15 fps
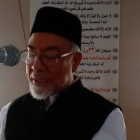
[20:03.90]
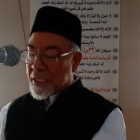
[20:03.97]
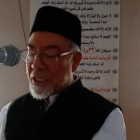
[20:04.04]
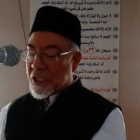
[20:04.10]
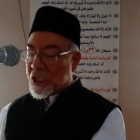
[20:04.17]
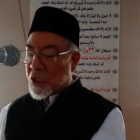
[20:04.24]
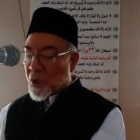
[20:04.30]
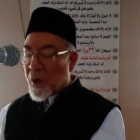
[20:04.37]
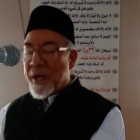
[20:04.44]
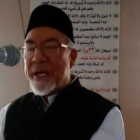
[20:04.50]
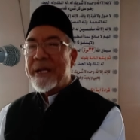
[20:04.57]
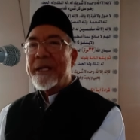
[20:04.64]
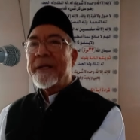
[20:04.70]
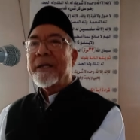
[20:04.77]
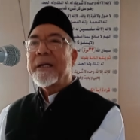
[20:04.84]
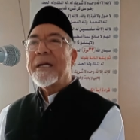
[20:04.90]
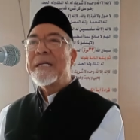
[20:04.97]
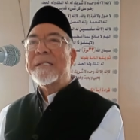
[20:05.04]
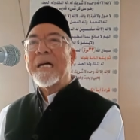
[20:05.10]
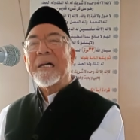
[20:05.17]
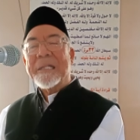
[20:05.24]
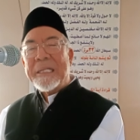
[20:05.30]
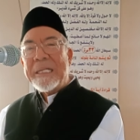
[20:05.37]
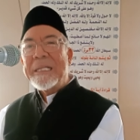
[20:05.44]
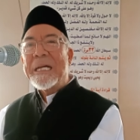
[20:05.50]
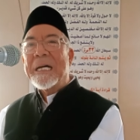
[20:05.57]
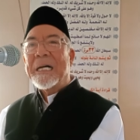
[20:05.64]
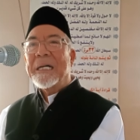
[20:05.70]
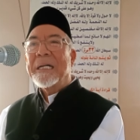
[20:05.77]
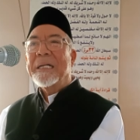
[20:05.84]
destroying his
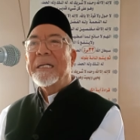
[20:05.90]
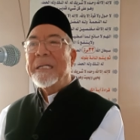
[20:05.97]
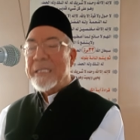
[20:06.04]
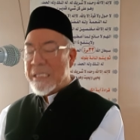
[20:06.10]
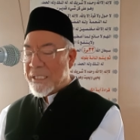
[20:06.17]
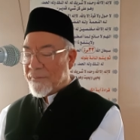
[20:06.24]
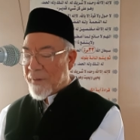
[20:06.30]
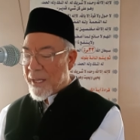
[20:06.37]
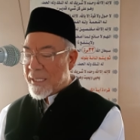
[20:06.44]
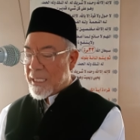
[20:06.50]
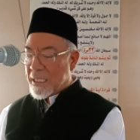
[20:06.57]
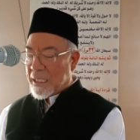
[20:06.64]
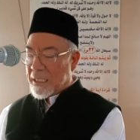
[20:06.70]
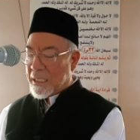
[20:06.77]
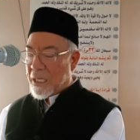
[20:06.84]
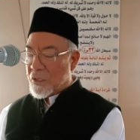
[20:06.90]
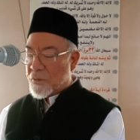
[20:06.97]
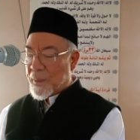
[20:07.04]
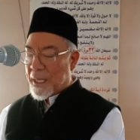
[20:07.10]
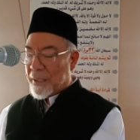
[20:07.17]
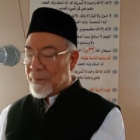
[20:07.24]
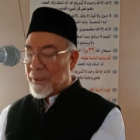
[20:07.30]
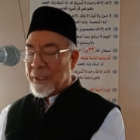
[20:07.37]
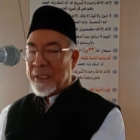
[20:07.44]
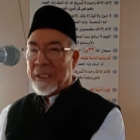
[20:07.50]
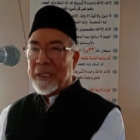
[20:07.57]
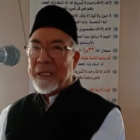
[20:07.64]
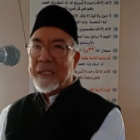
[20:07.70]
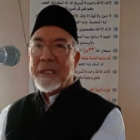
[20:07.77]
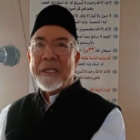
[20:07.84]
aqidah, his faith in Allah subhanahu wa
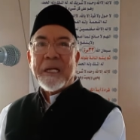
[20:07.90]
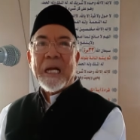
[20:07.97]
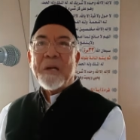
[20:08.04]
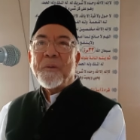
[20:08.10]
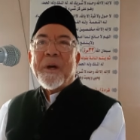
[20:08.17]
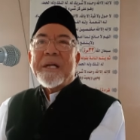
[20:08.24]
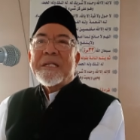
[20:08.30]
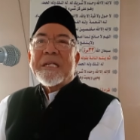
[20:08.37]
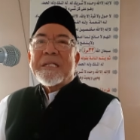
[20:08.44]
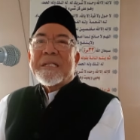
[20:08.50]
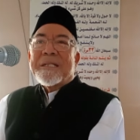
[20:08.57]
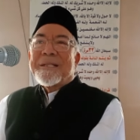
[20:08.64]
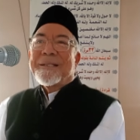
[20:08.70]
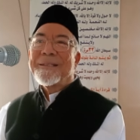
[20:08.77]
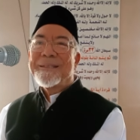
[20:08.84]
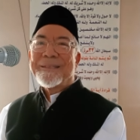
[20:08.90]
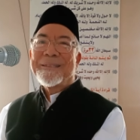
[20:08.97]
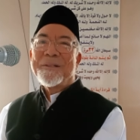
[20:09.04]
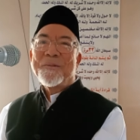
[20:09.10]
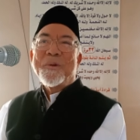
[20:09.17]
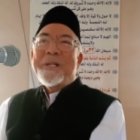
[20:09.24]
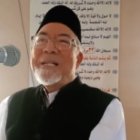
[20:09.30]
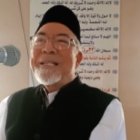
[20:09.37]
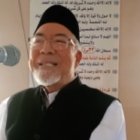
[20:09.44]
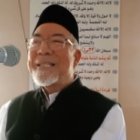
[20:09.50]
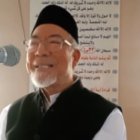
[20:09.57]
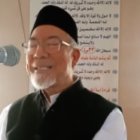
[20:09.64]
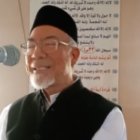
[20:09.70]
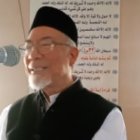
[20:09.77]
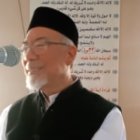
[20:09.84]
ta'ala. And we're just
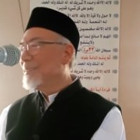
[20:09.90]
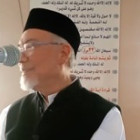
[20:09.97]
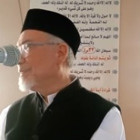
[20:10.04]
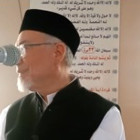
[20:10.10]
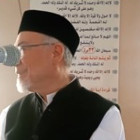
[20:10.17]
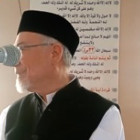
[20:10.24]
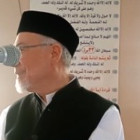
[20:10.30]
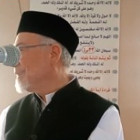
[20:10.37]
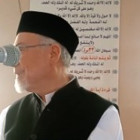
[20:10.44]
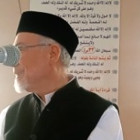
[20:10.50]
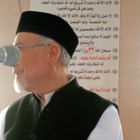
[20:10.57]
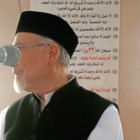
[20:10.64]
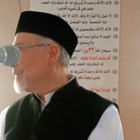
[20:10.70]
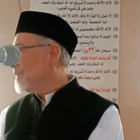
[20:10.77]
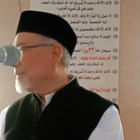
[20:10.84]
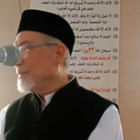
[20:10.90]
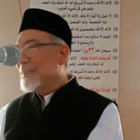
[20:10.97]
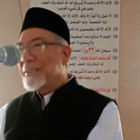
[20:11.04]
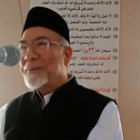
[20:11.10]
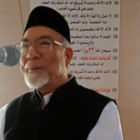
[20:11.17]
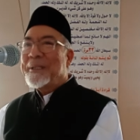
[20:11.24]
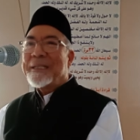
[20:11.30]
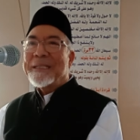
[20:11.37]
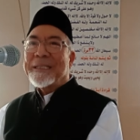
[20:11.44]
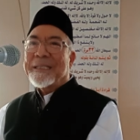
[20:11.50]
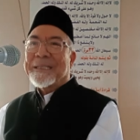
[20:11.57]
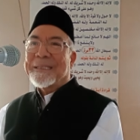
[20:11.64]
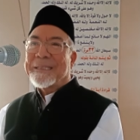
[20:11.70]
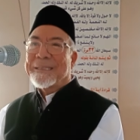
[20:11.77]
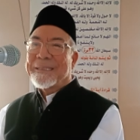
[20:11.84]
witnesses. We're just
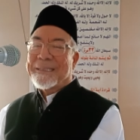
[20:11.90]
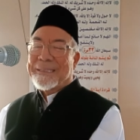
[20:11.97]
witnesses.